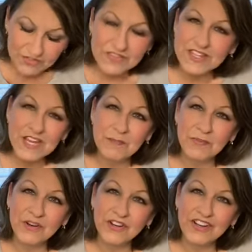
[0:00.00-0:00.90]

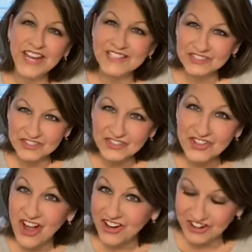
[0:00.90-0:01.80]
deeper, and
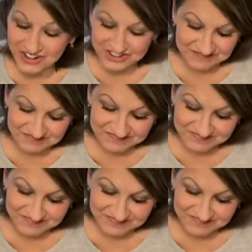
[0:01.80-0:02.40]
stronger.